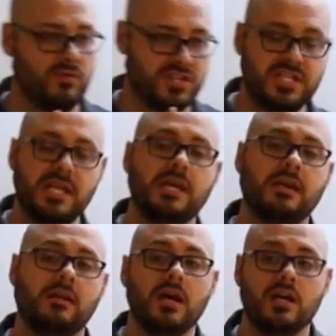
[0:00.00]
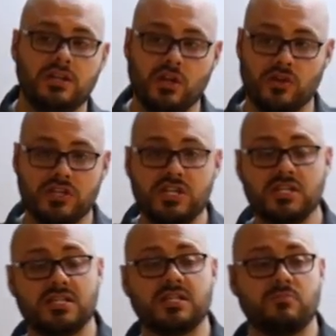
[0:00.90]
the scene during
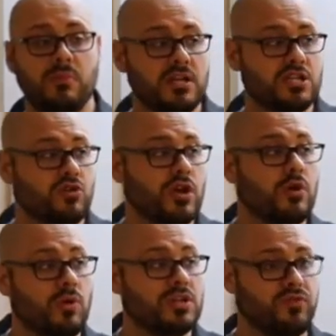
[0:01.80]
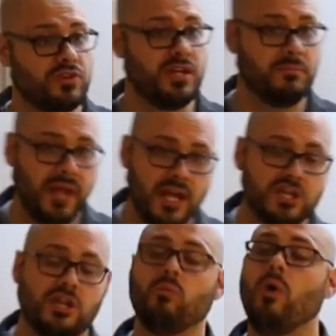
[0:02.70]
Jesus' ministry was for
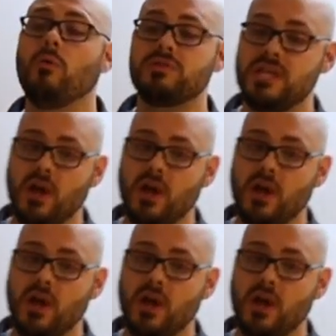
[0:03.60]
temptation. And what was he